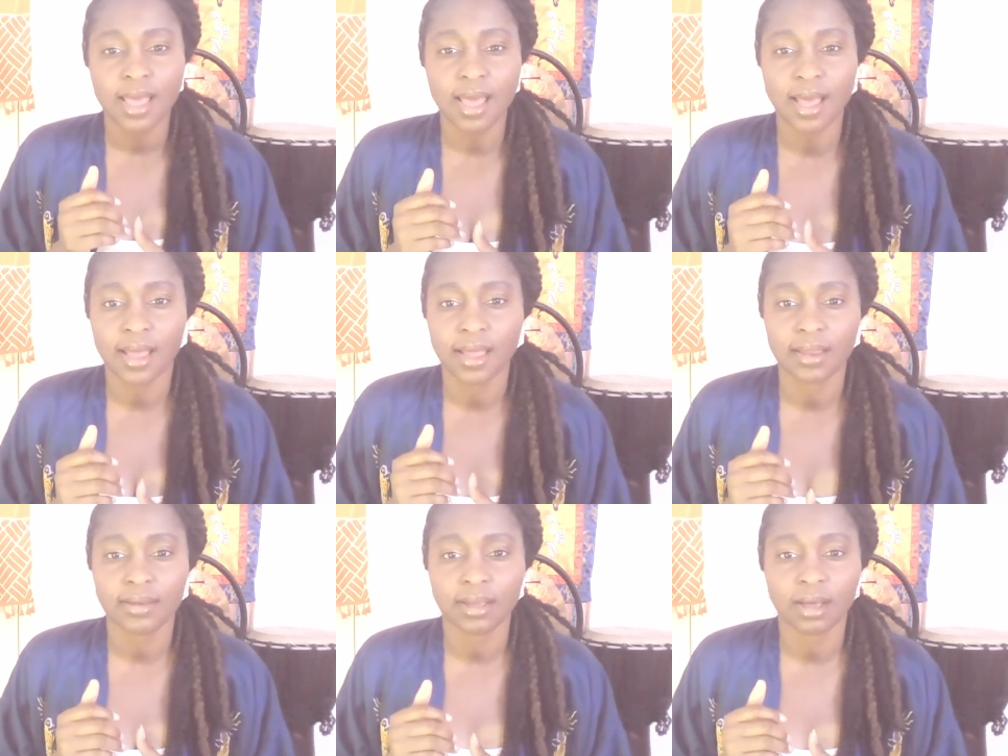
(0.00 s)

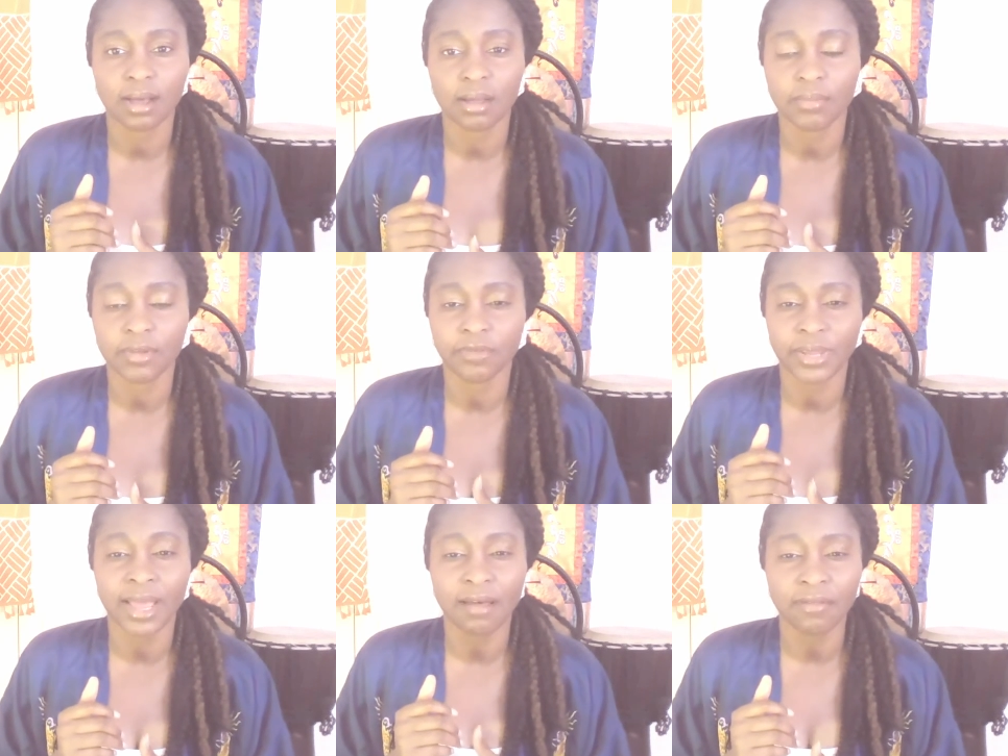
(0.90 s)
and if we
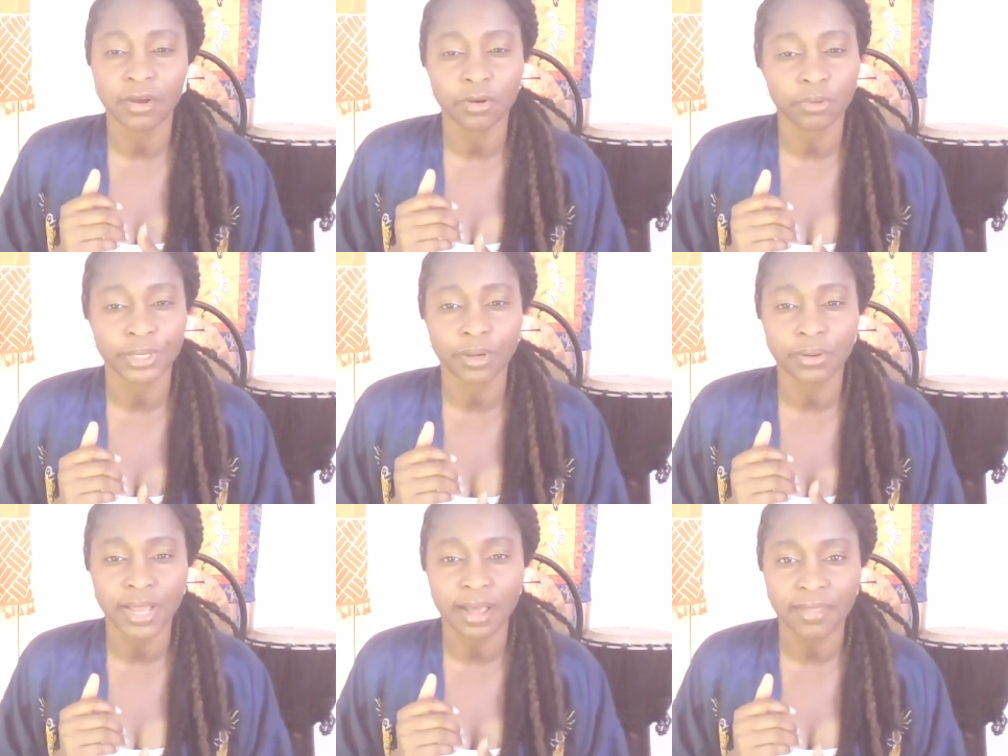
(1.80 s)
have that or we
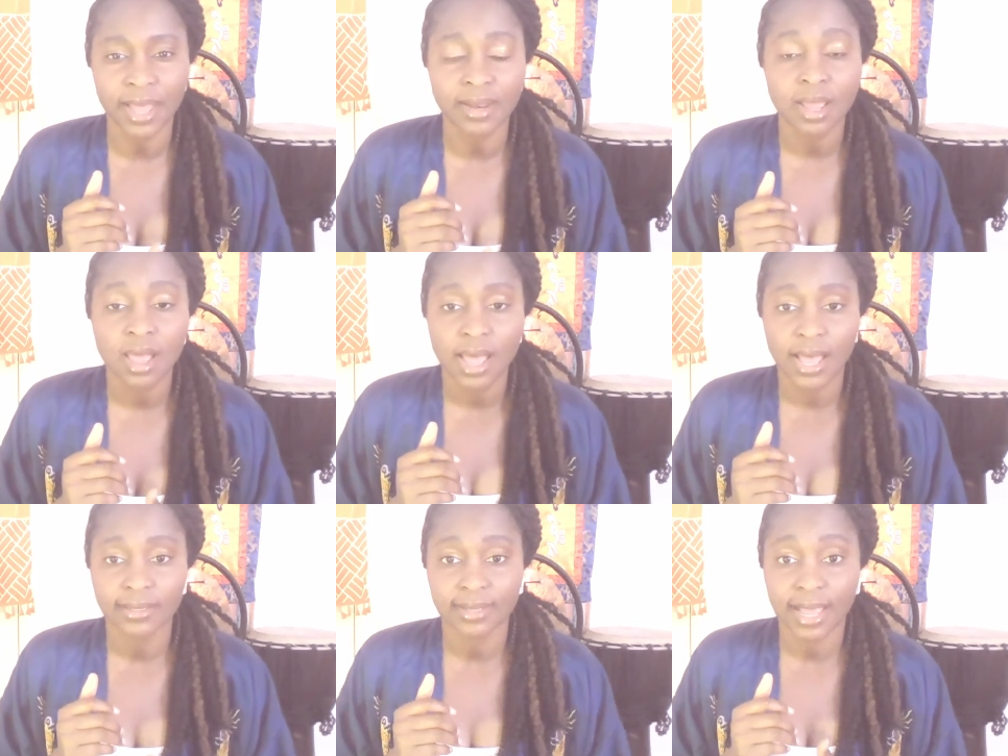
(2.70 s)
don't have that
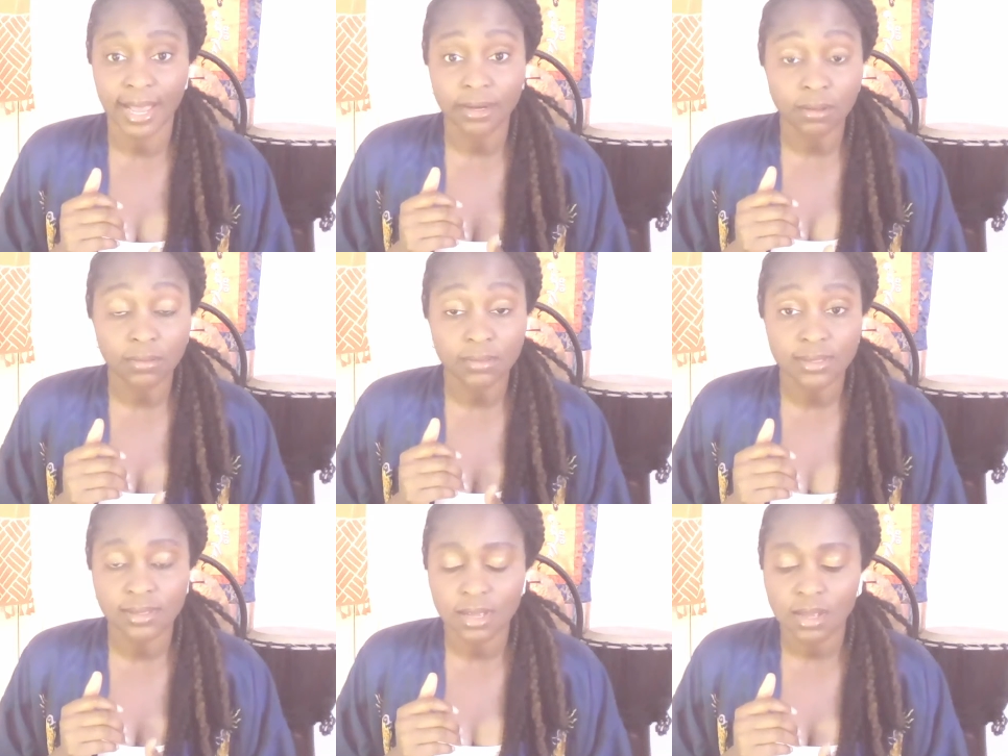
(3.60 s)
as adults,